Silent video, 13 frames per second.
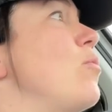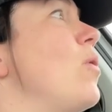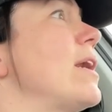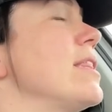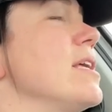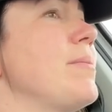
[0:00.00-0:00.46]

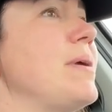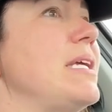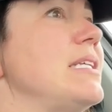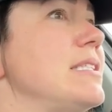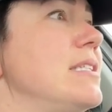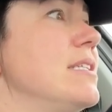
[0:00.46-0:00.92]
One of them
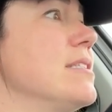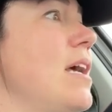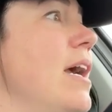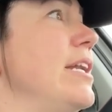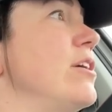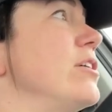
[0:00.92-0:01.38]
is
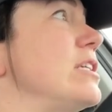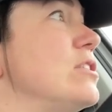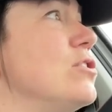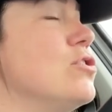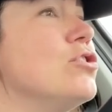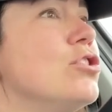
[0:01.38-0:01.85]
designer and
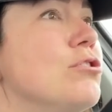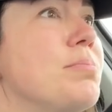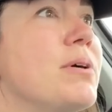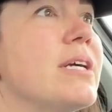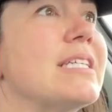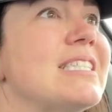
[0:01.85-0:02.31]
it's
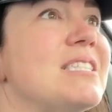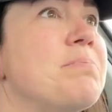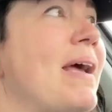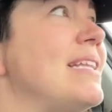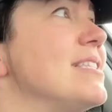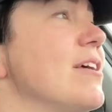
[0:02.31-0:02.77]
super
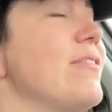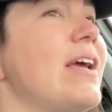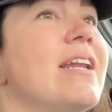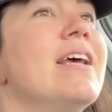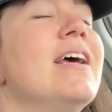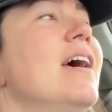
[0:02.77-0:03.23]
expensive. And